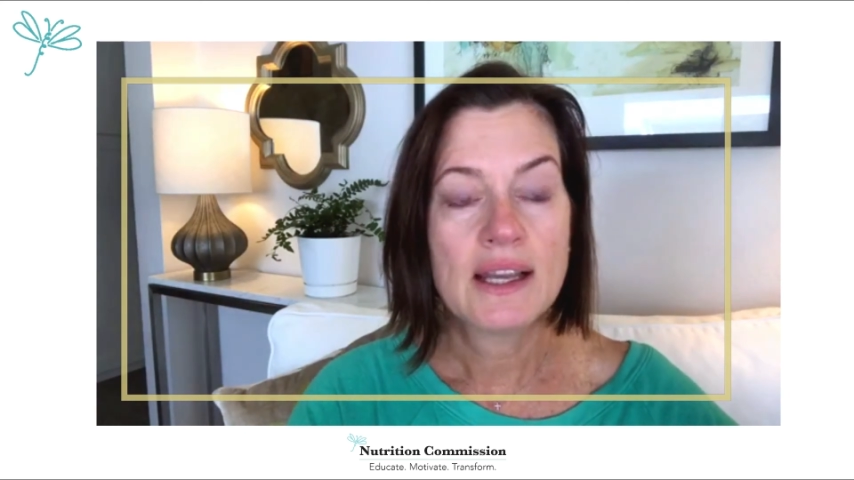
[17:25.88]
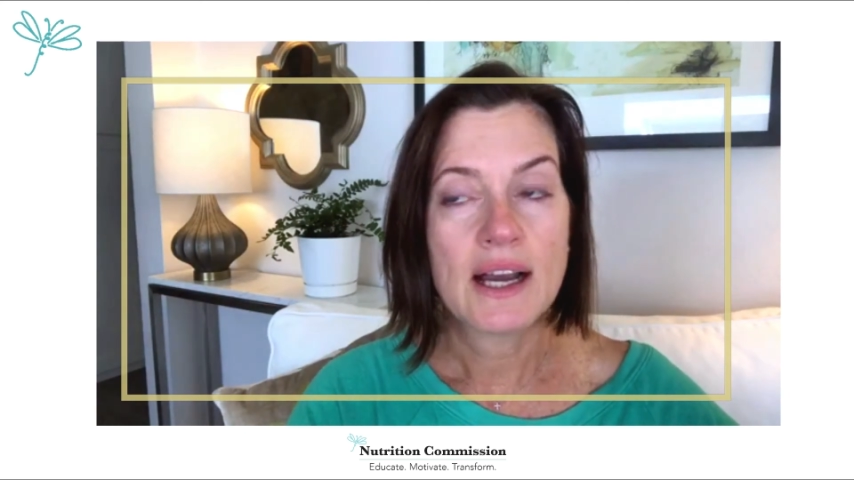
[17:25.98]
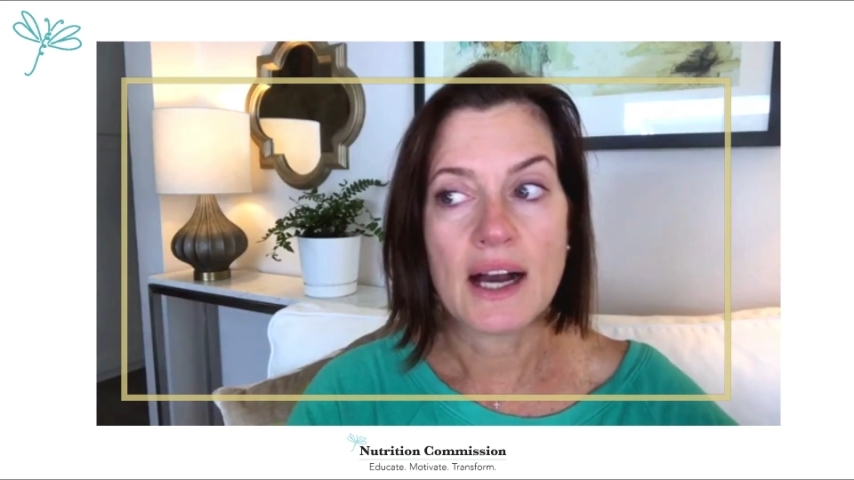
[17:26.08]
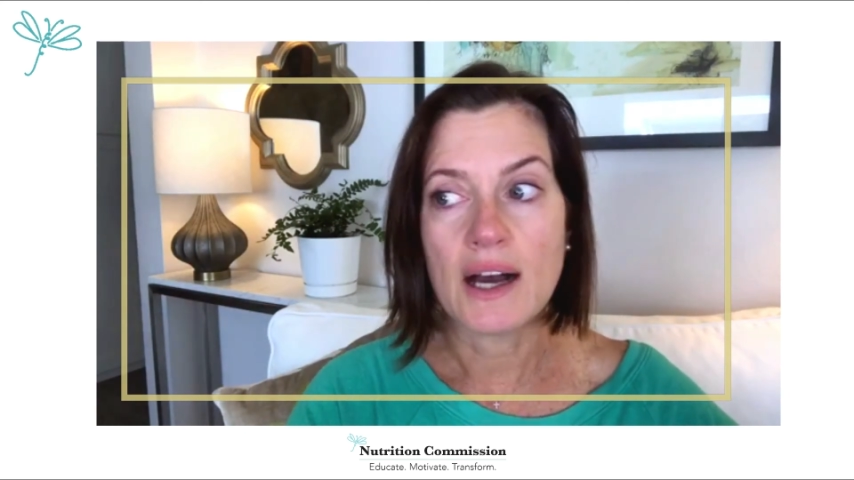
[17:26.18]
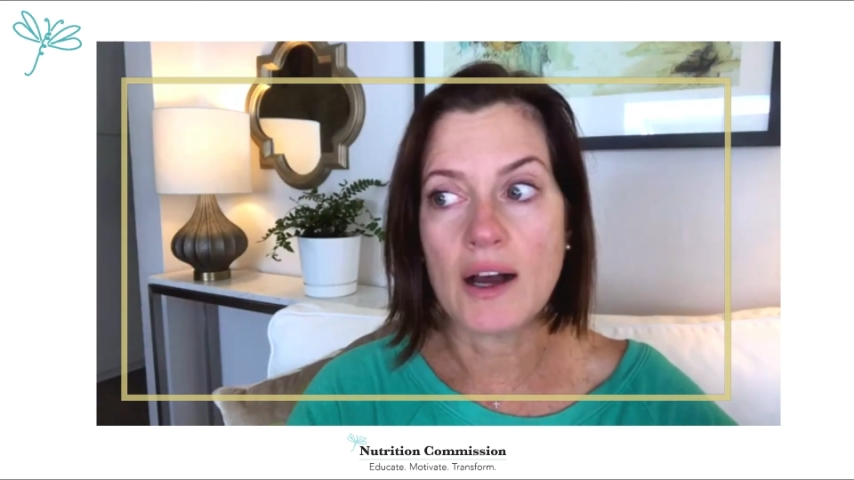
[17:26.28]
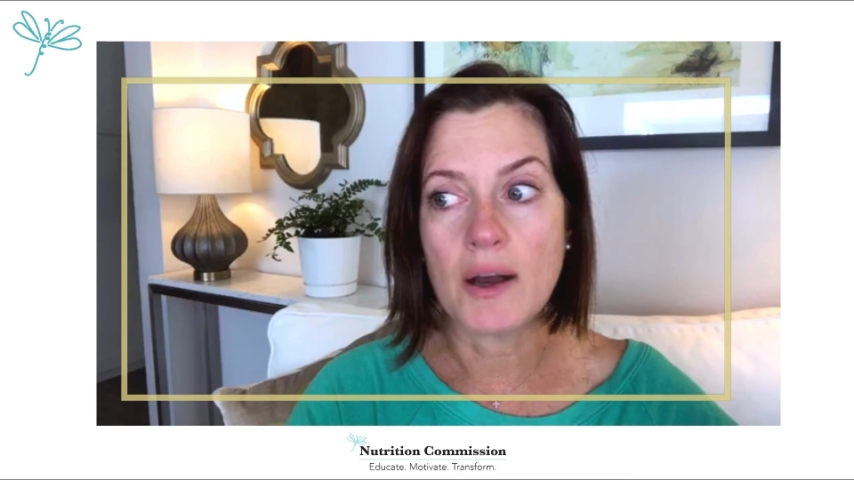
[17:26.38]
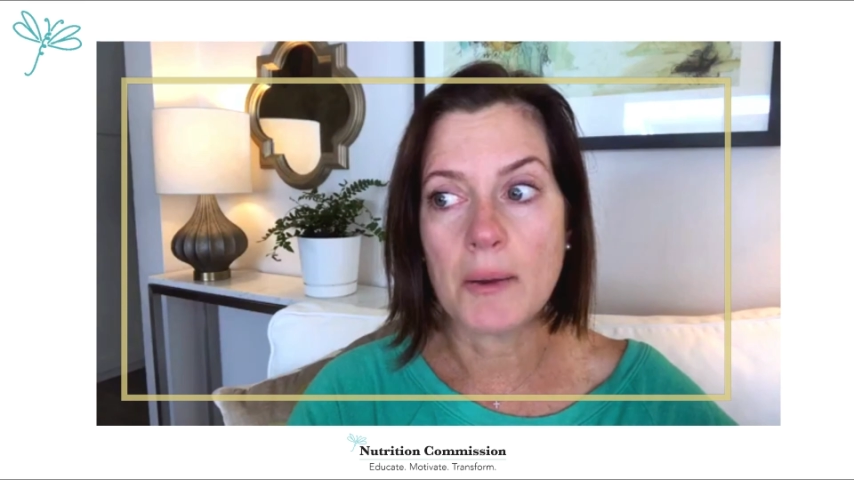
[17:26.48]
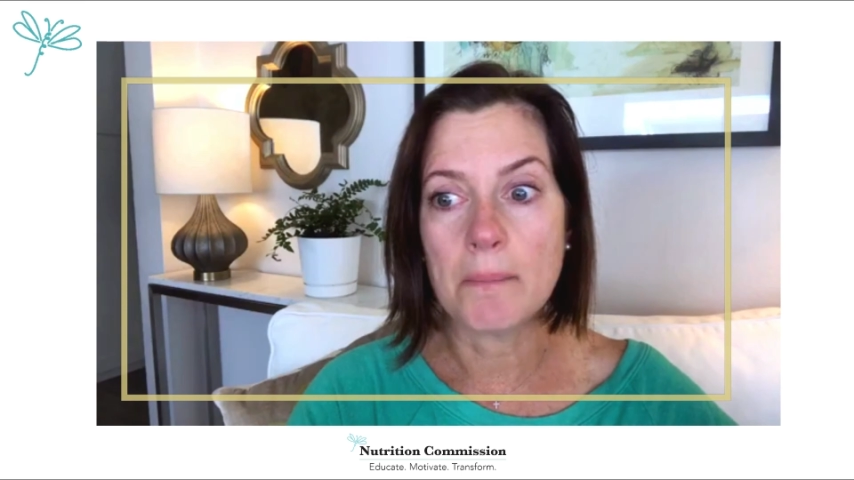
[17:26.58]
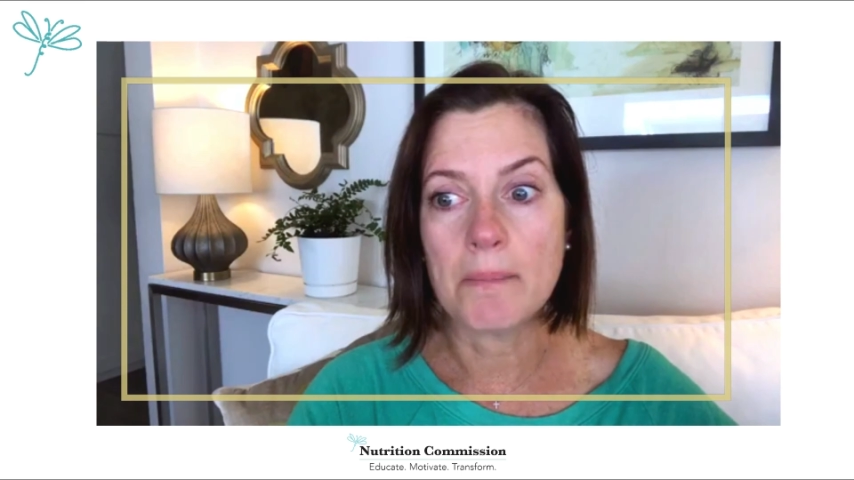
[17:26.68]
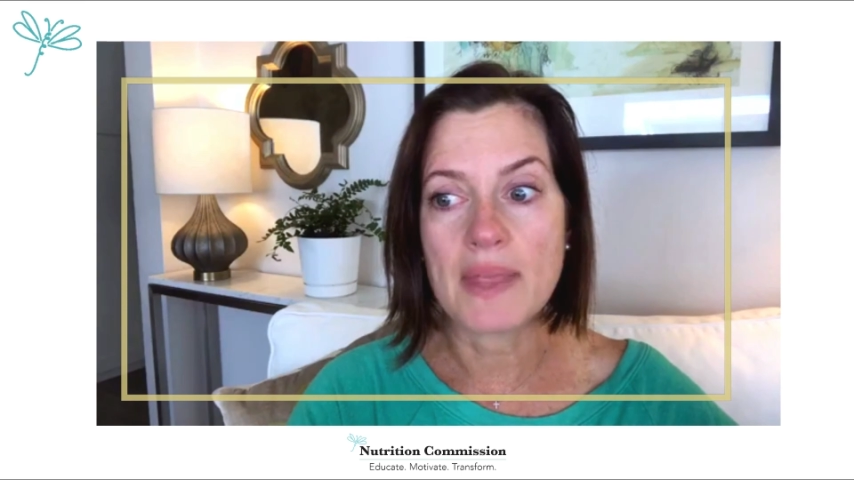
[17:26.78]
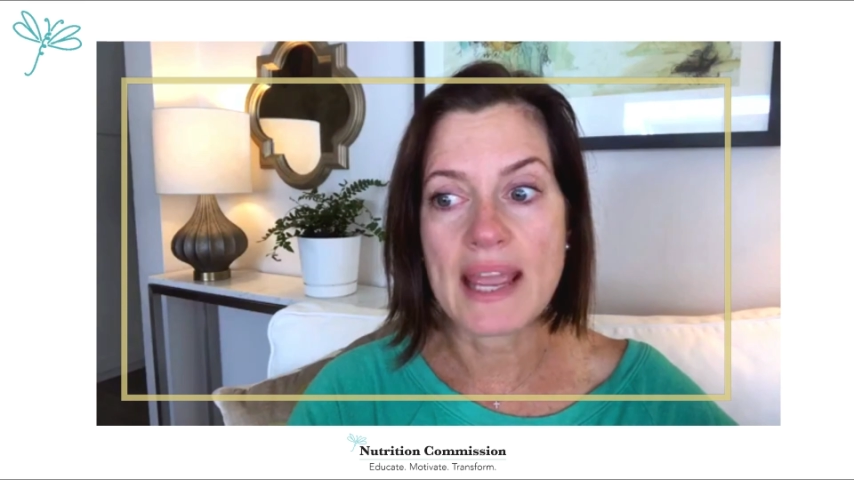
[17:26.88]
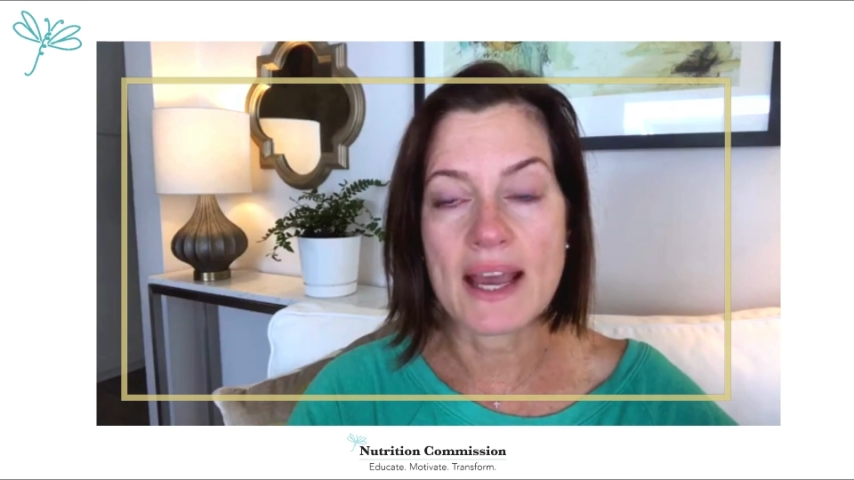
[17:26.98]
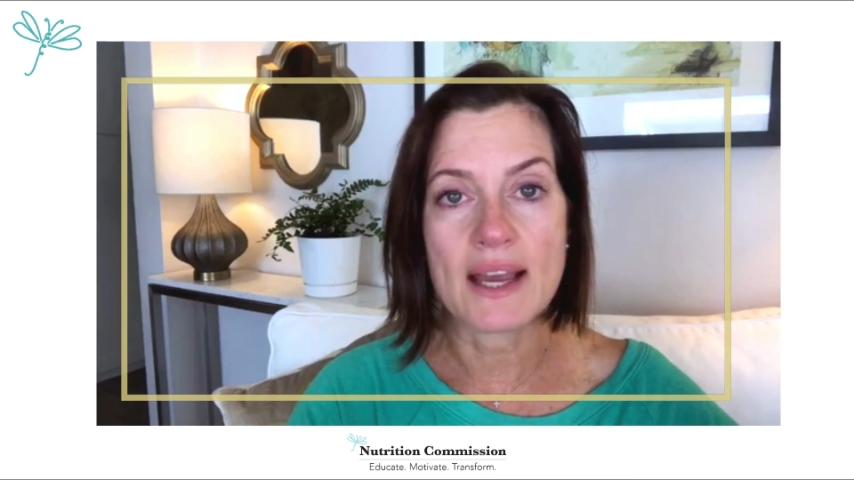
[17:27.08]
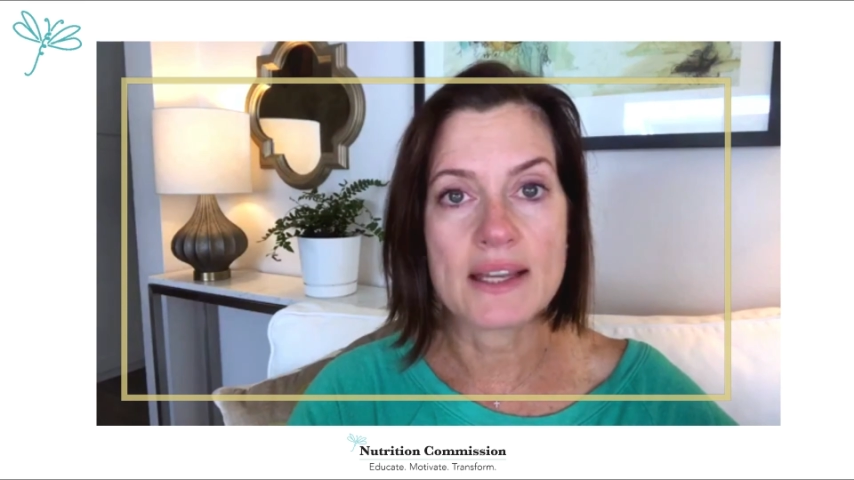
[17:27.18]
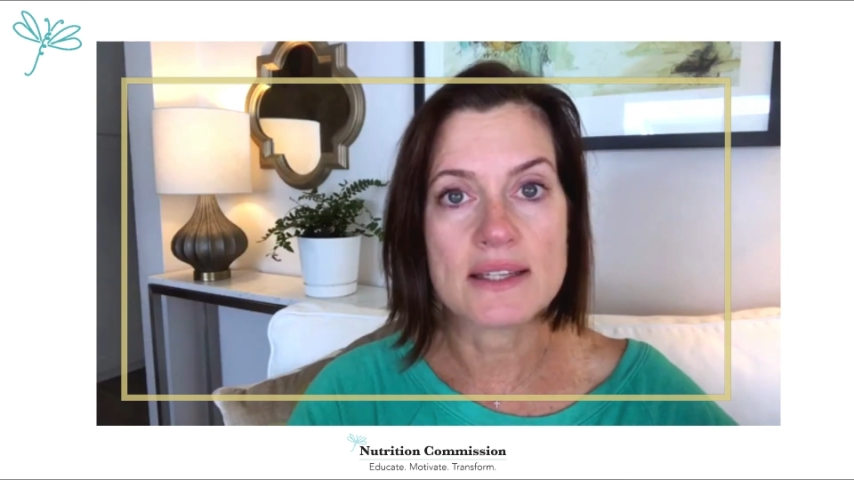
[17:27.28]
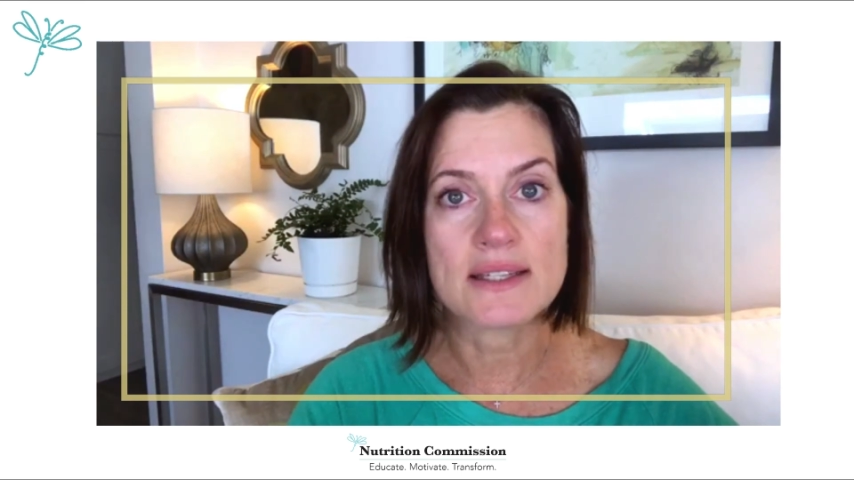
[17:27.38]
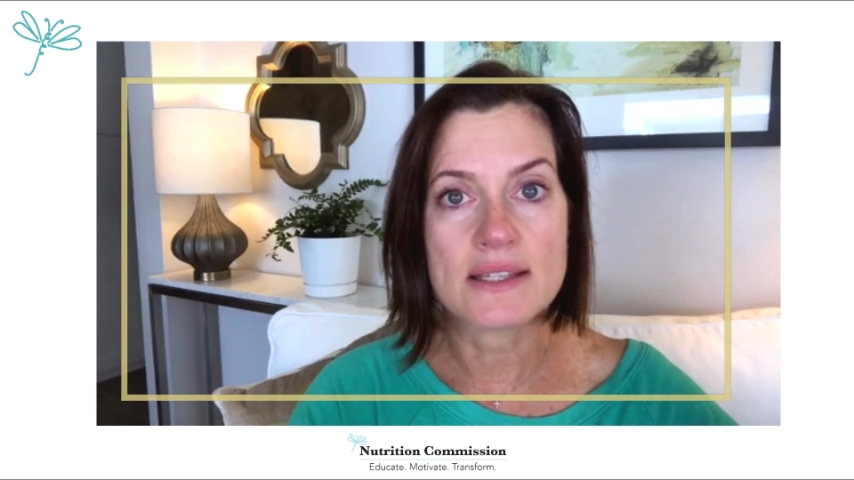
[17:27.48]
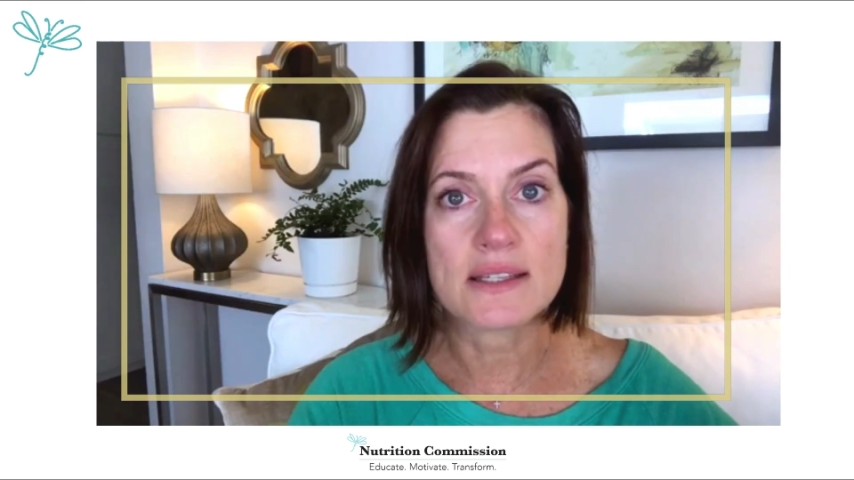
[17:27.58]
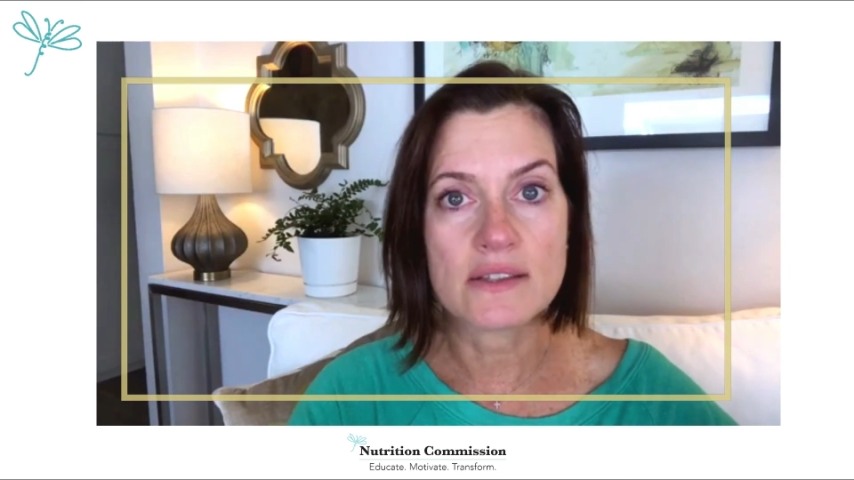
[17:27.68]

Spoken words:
And